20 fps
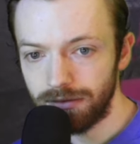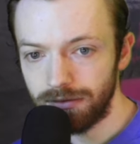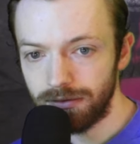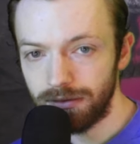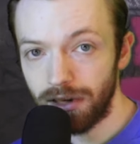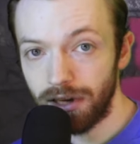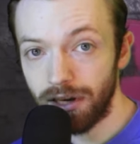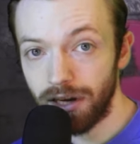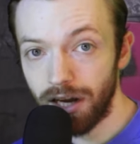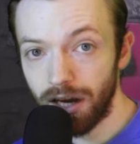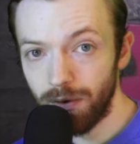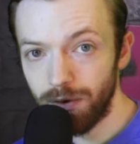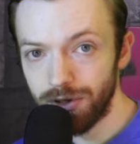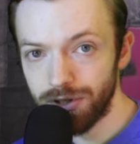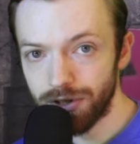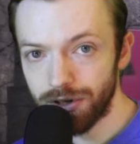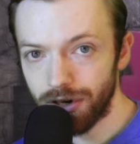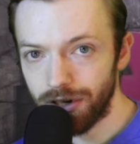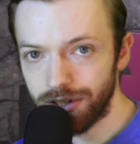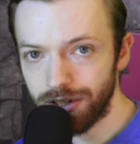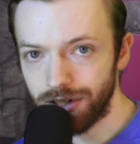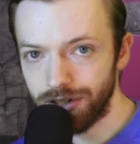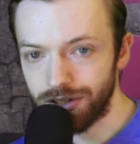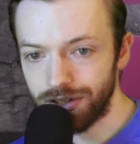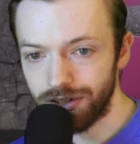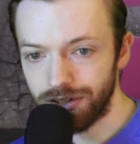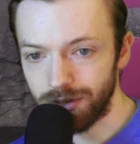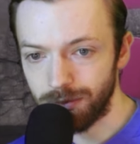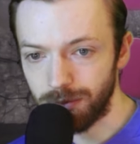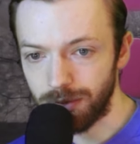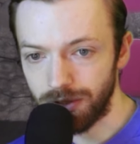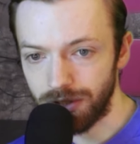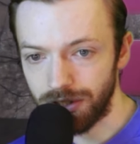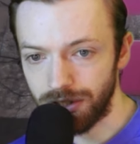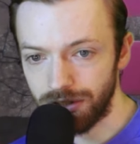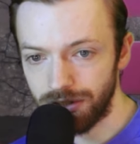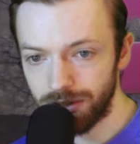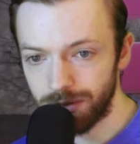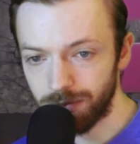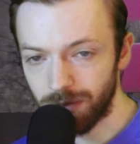And now we turn our attention to
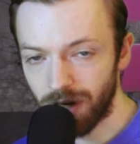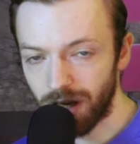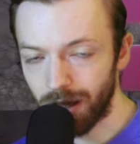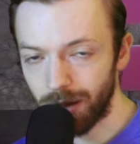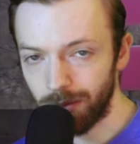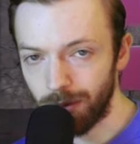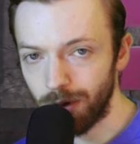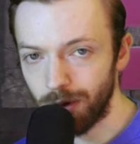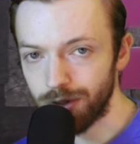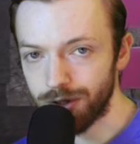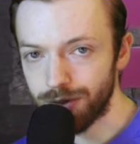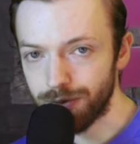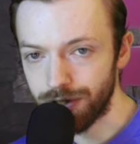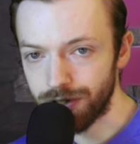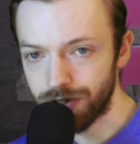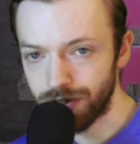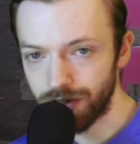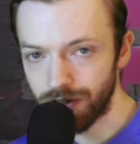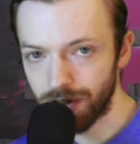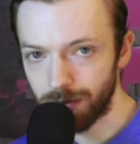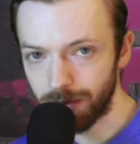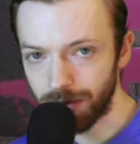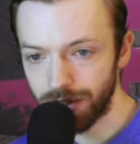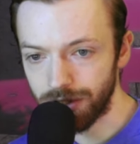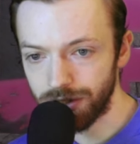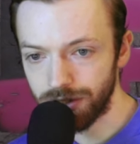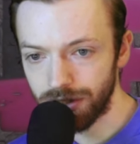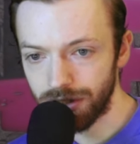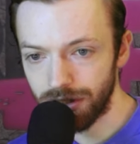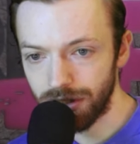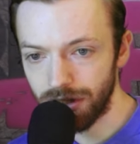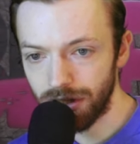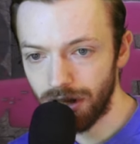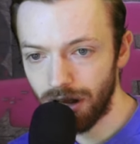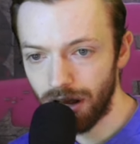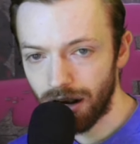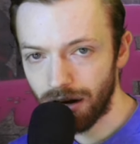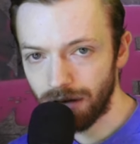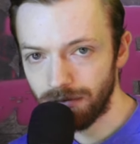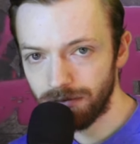Bleach, my most recent completion.
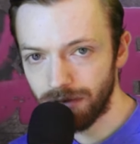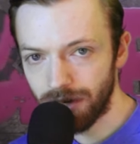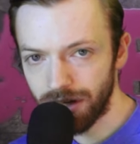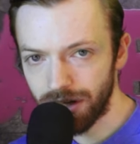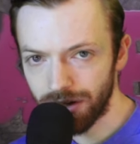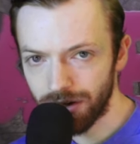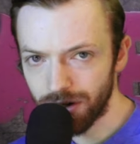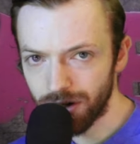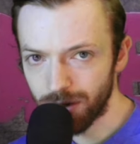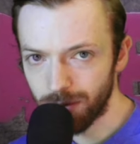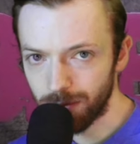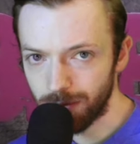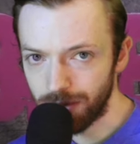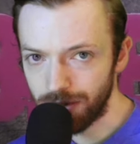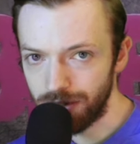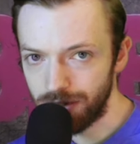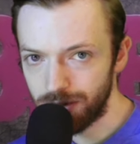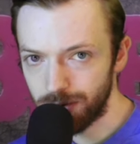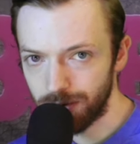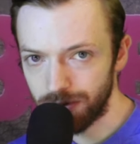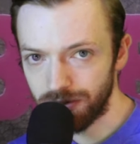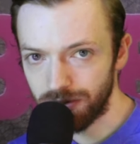I had heard Bleach was the